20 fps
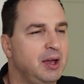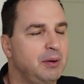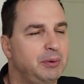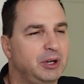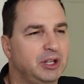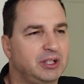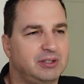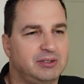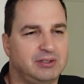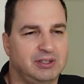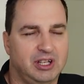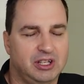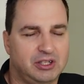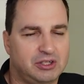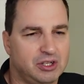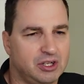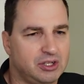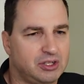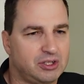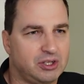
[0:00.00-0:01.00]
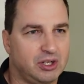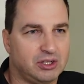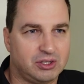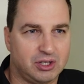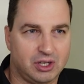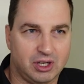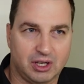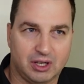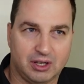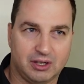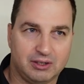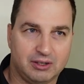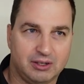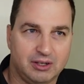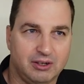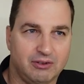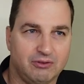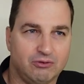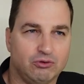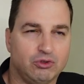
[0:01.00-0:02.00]
but it's just such a
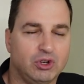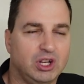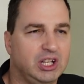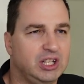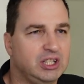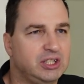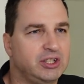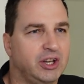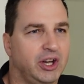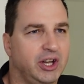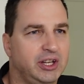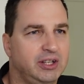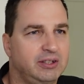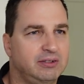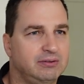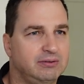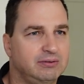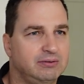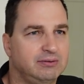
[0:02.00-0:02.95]
really tight